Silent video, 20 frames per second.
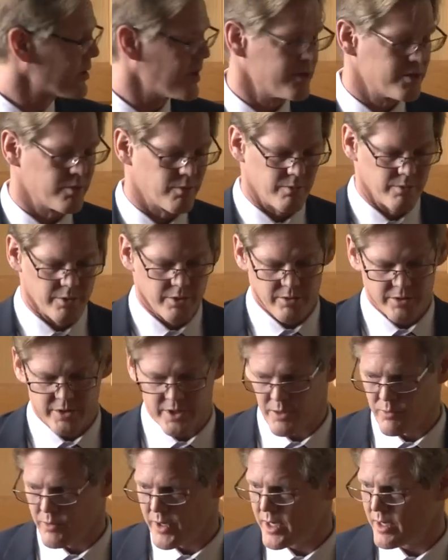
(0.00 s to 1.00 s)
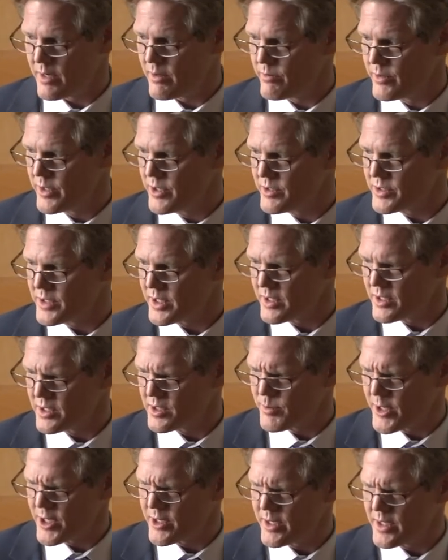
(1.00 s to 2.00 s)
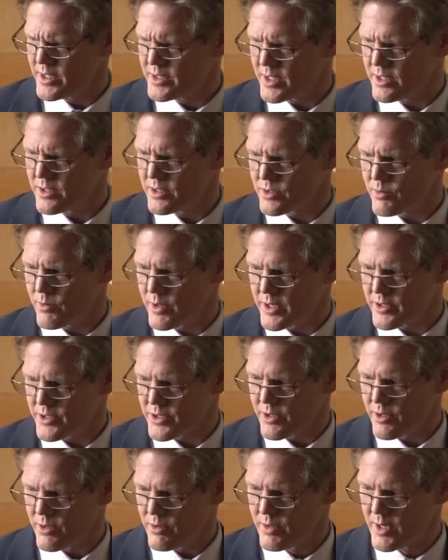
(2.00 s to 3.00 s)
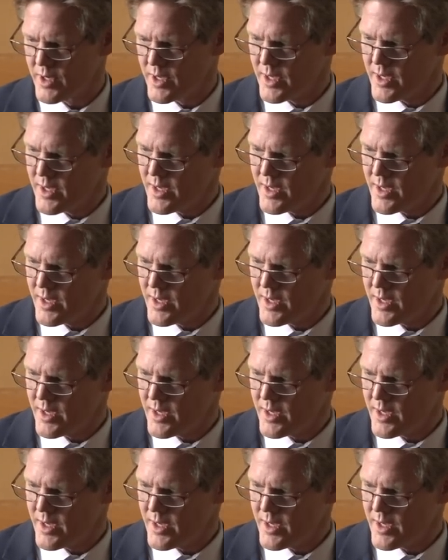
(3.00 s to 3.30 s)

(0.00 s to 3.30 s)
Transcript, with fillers: regard to reducing rate, reducing disparities, I just want to show